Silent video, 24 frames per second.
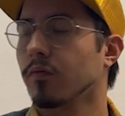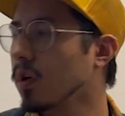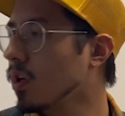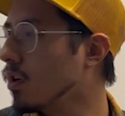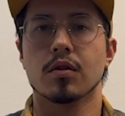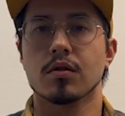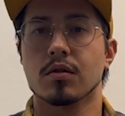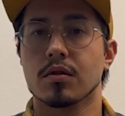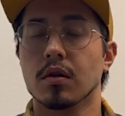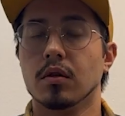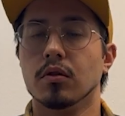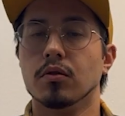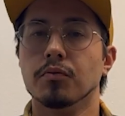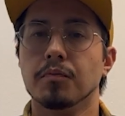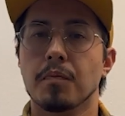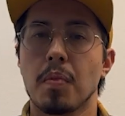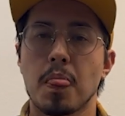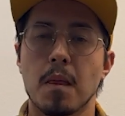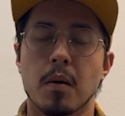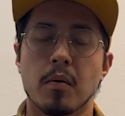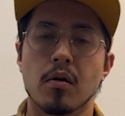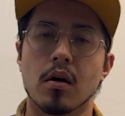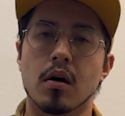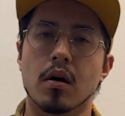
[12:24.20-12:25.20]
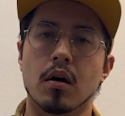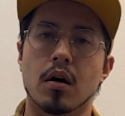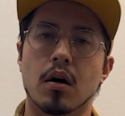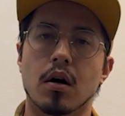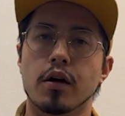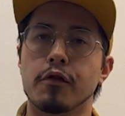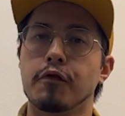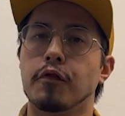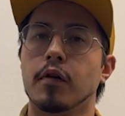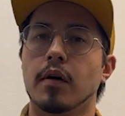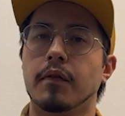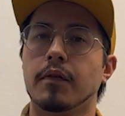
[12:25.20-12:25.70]
So
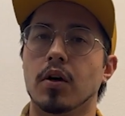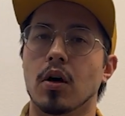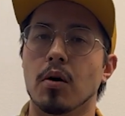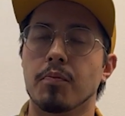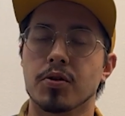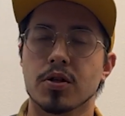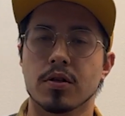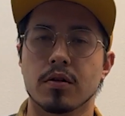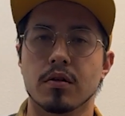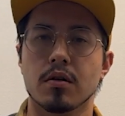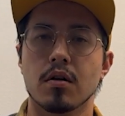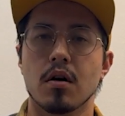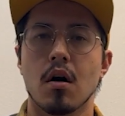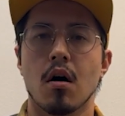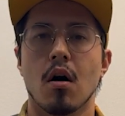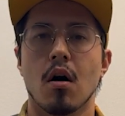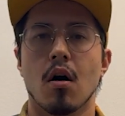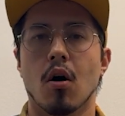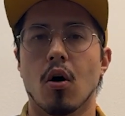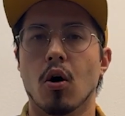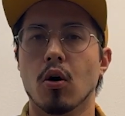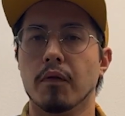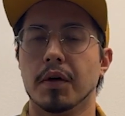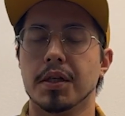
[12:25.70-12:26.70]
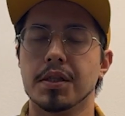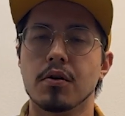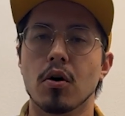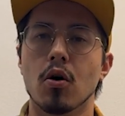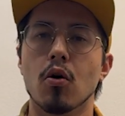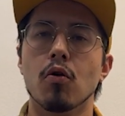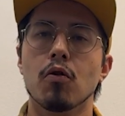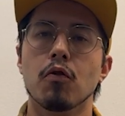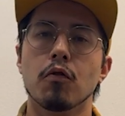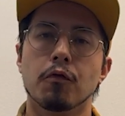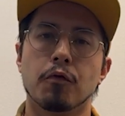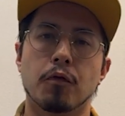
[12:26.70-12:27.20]
if you have the option, always
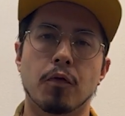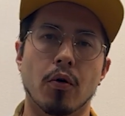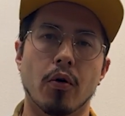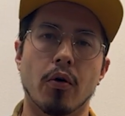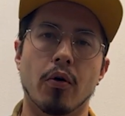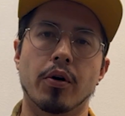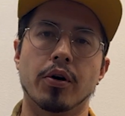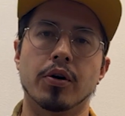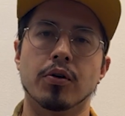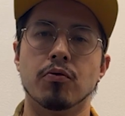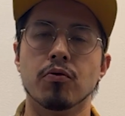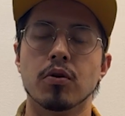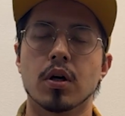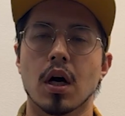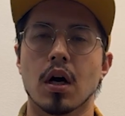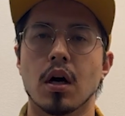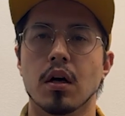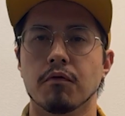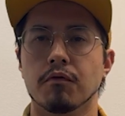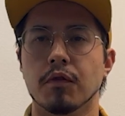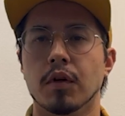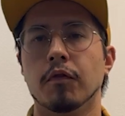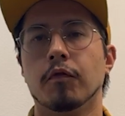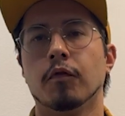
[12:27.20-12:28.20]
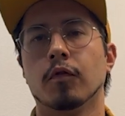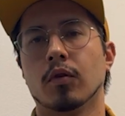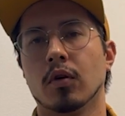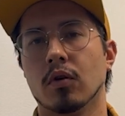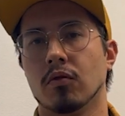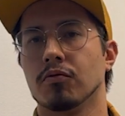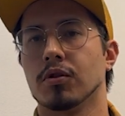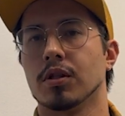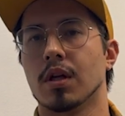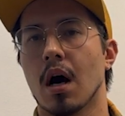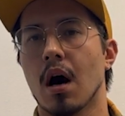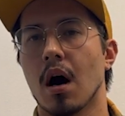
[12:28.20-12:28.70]
go for the hookah with
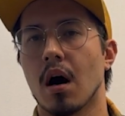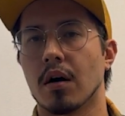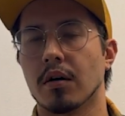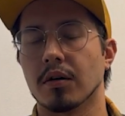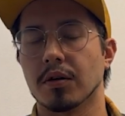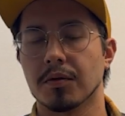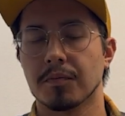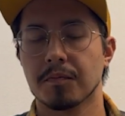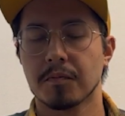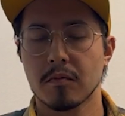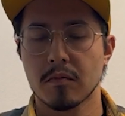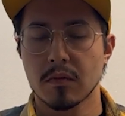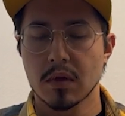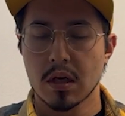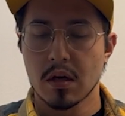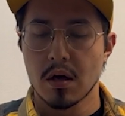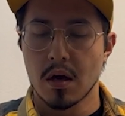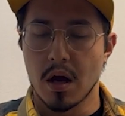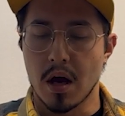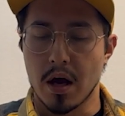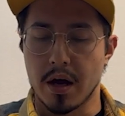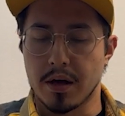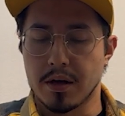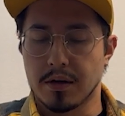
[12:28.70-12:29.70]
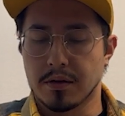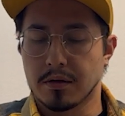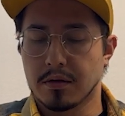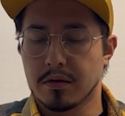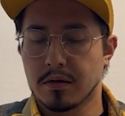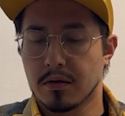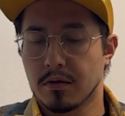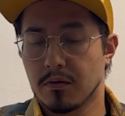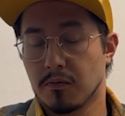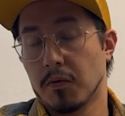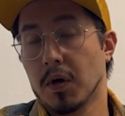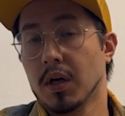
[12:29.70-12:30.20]
closed heart. And
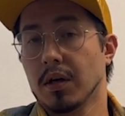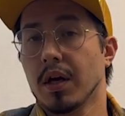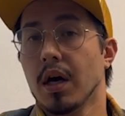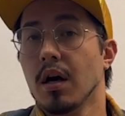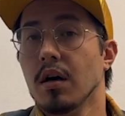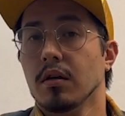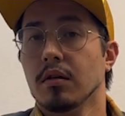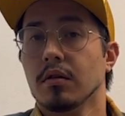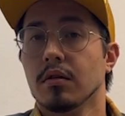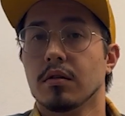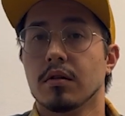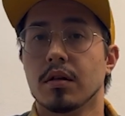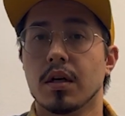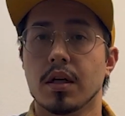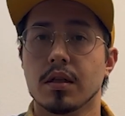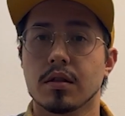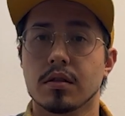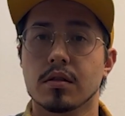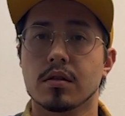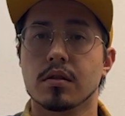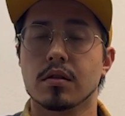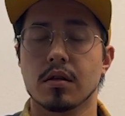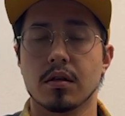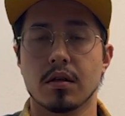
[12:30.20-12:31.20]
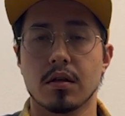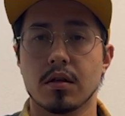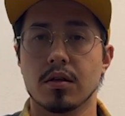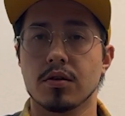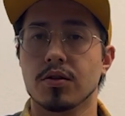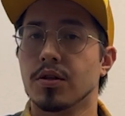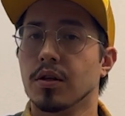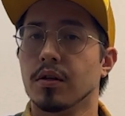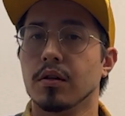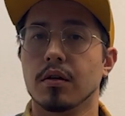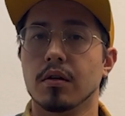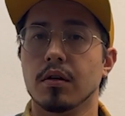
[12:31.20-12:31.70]
well, yeah, that's
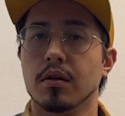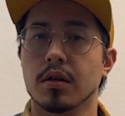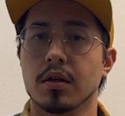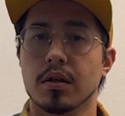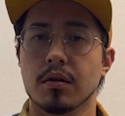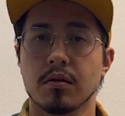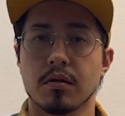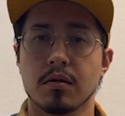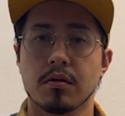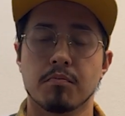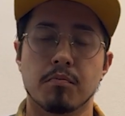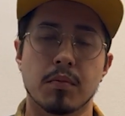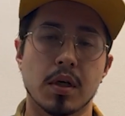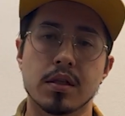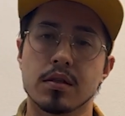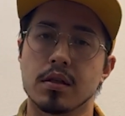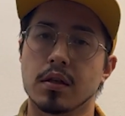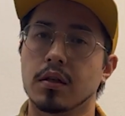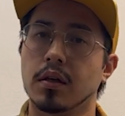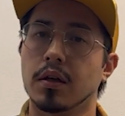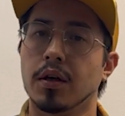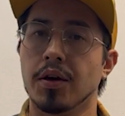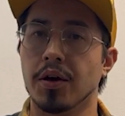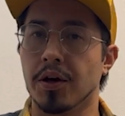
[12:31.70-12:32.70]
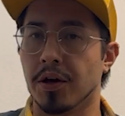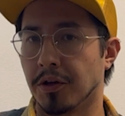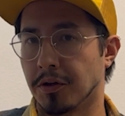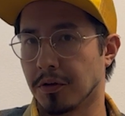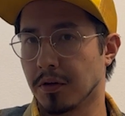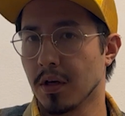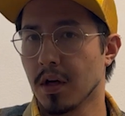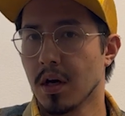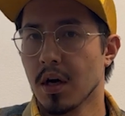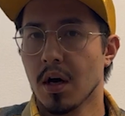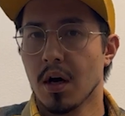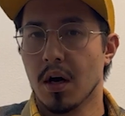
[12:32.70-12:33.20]
generally basically it.
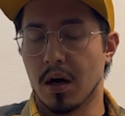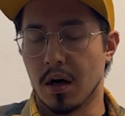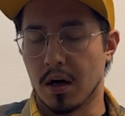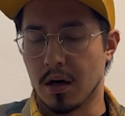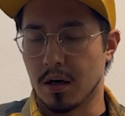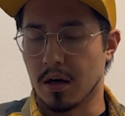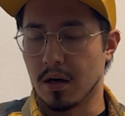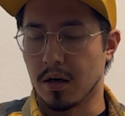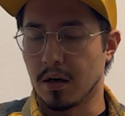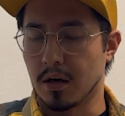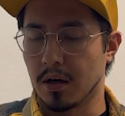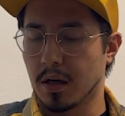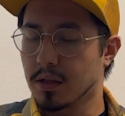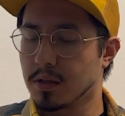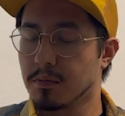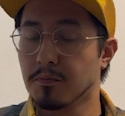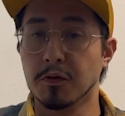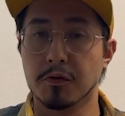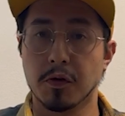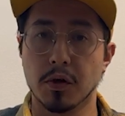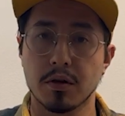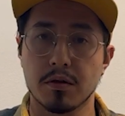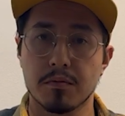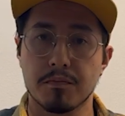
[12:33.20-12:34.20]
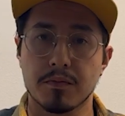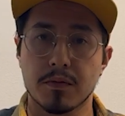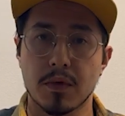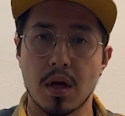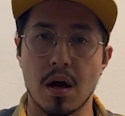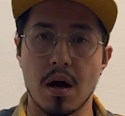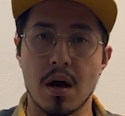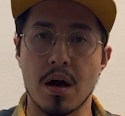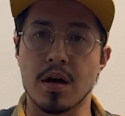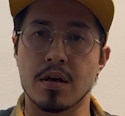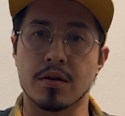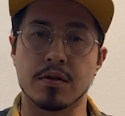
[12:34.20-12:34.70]
Let's move on
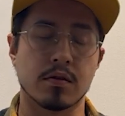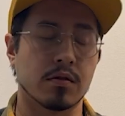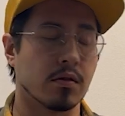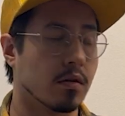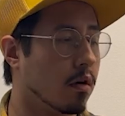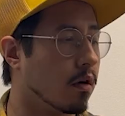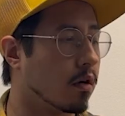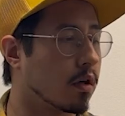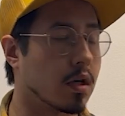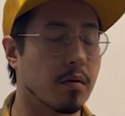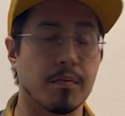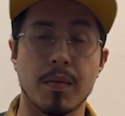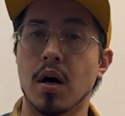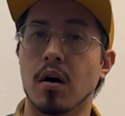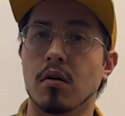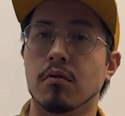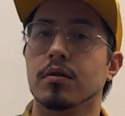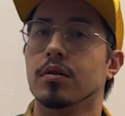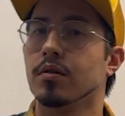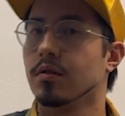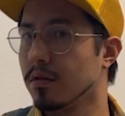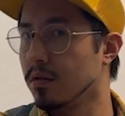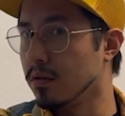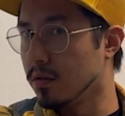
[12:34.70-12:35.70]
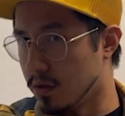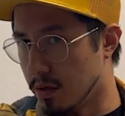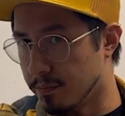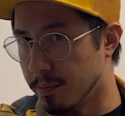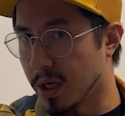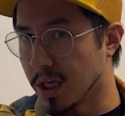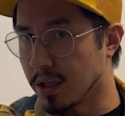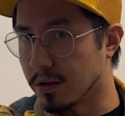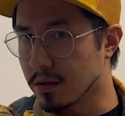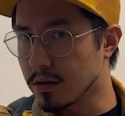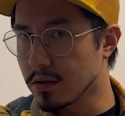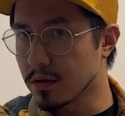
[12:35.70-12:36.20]
and talk about the
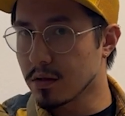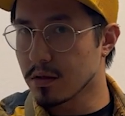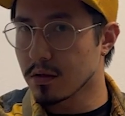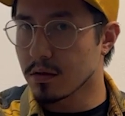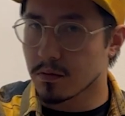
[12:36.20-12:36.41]
base.